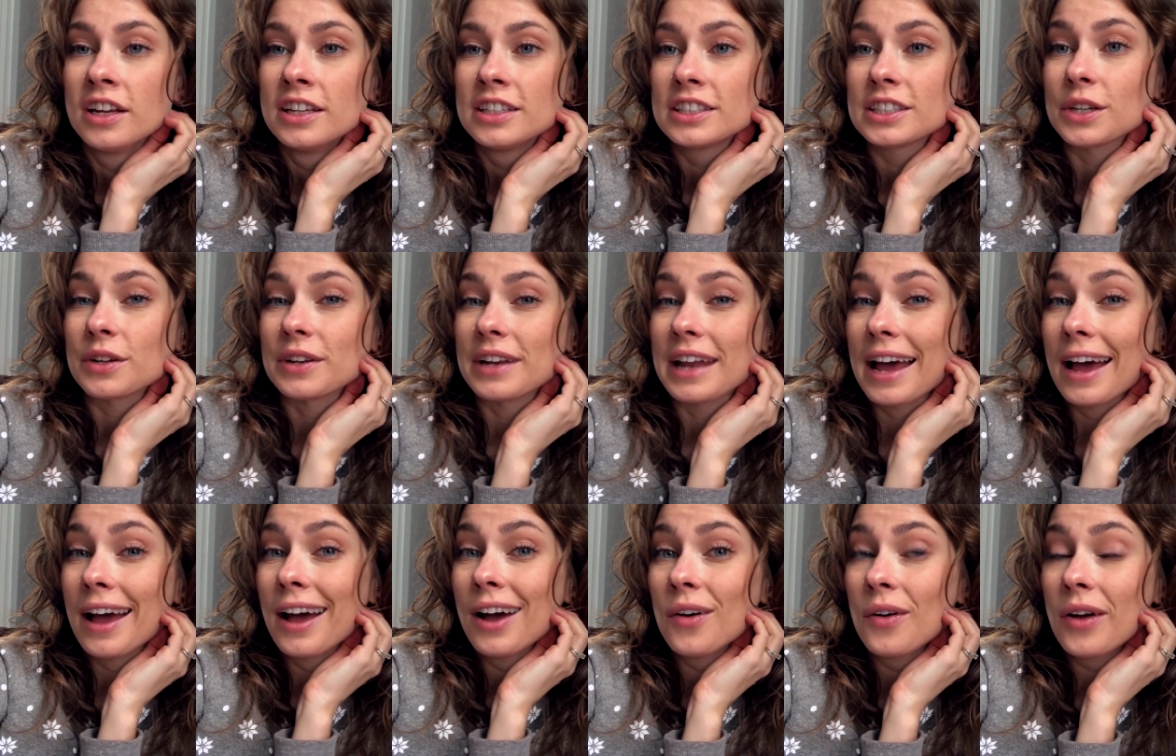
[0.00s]
So
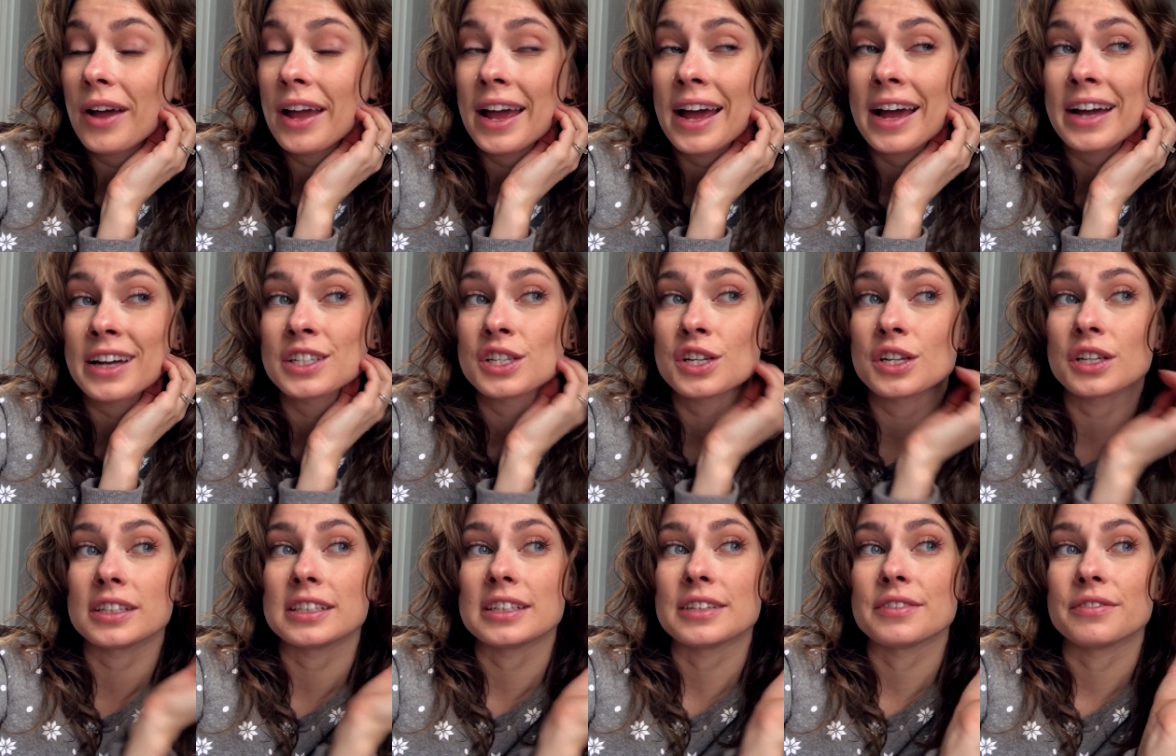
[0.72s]
now I
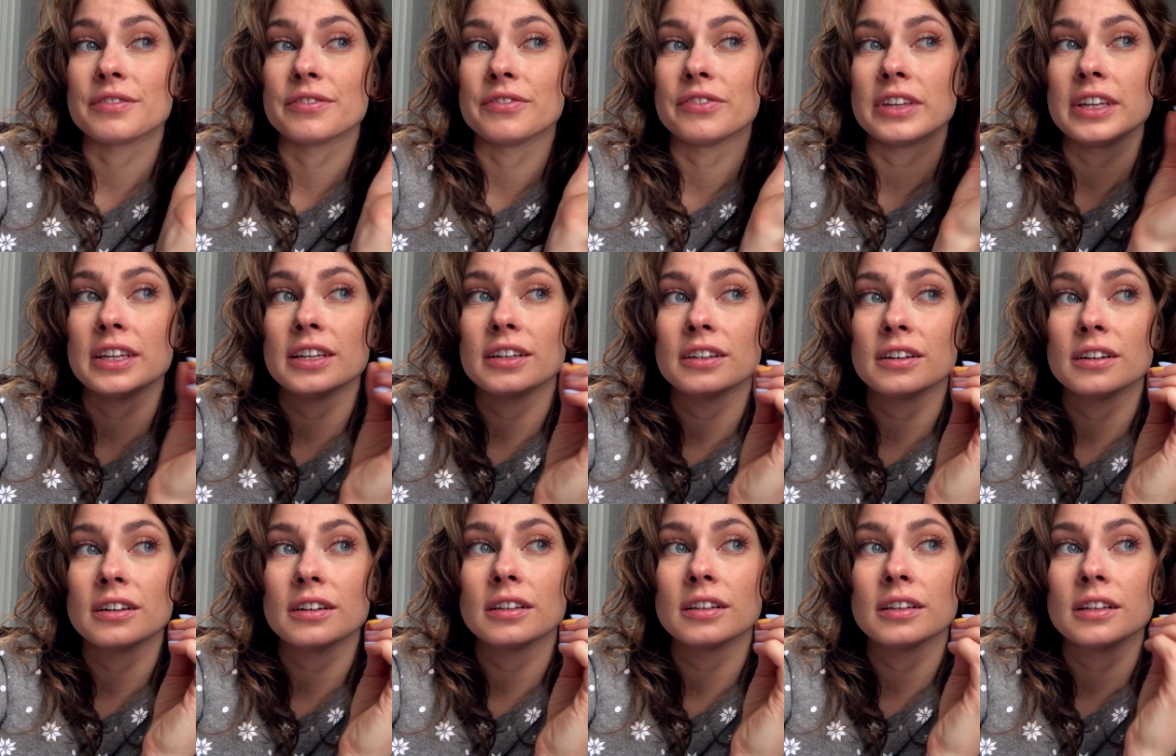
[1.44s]
actually
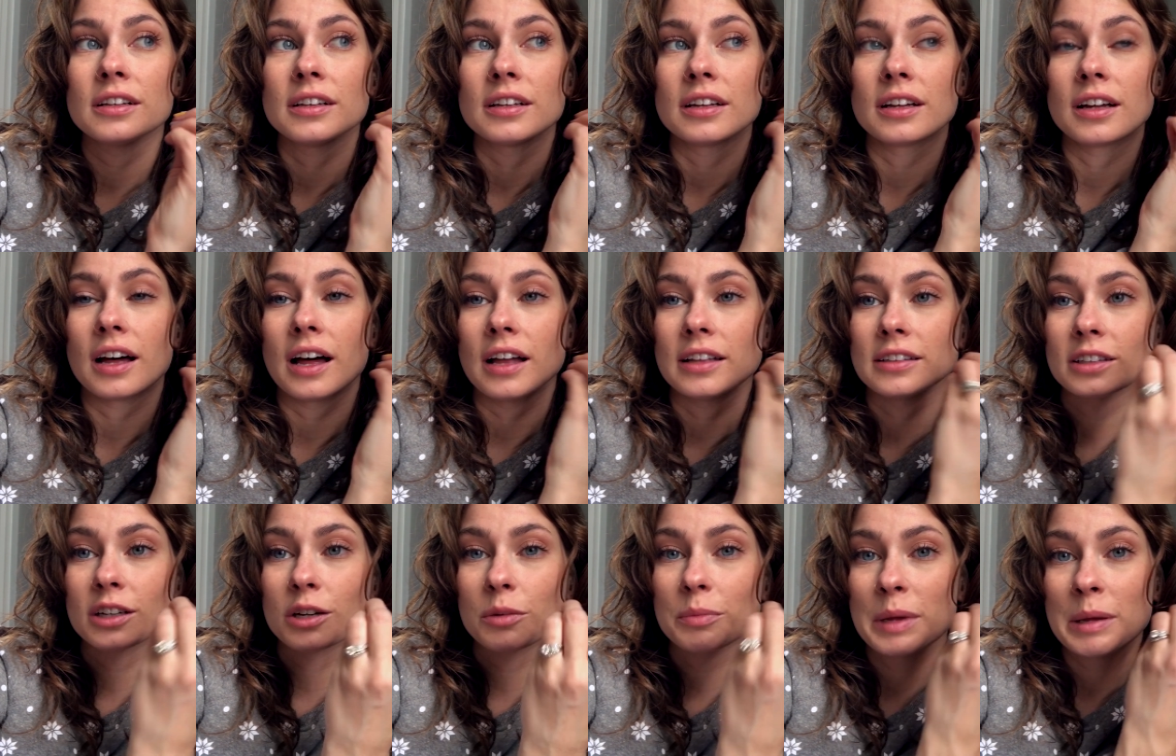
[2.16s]
feel a
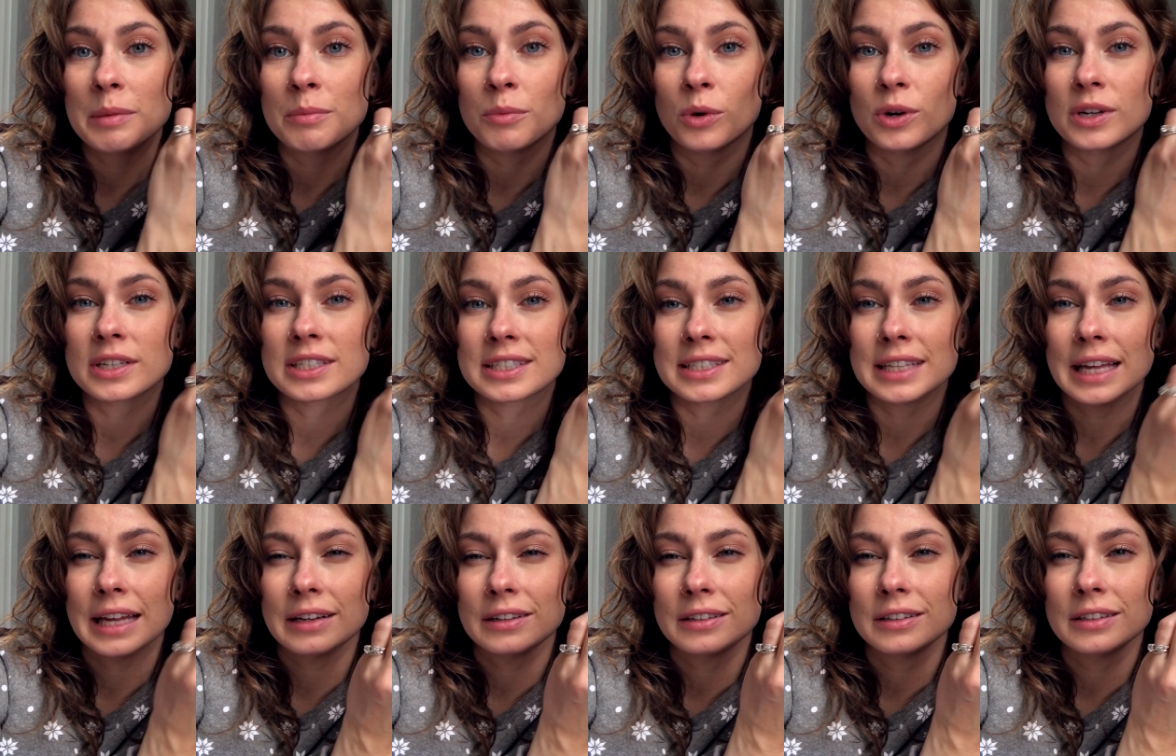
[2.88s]
little bit more
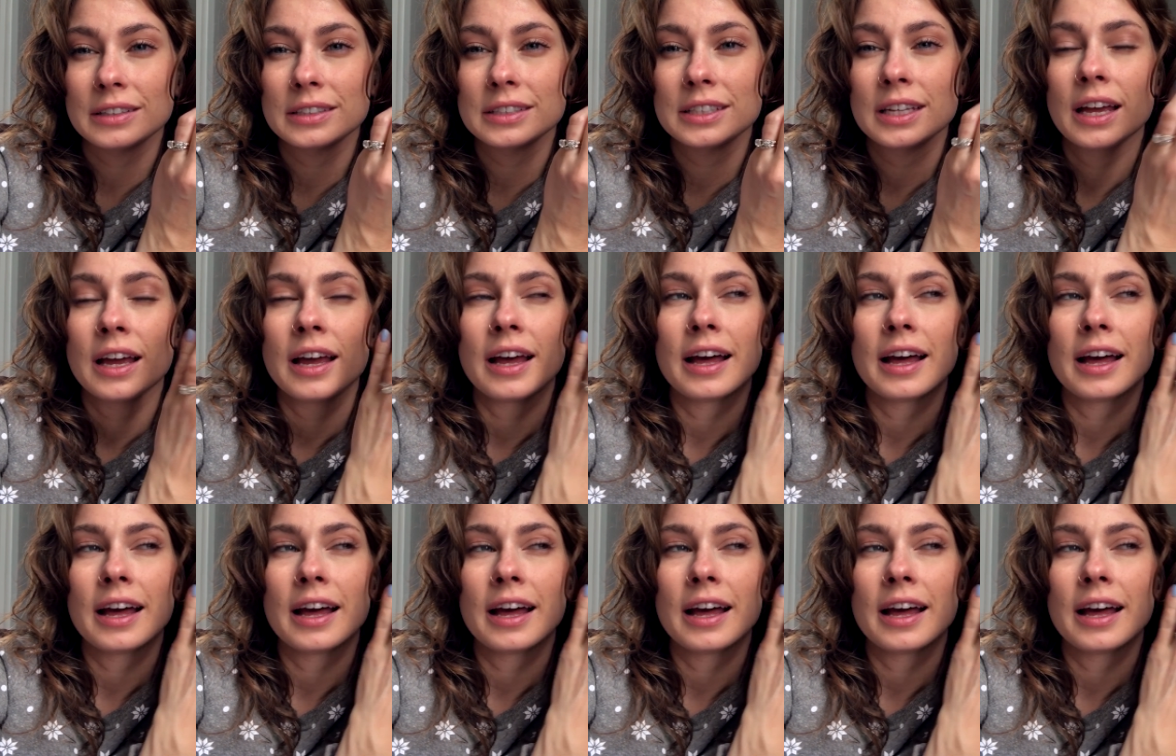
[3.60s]
settled.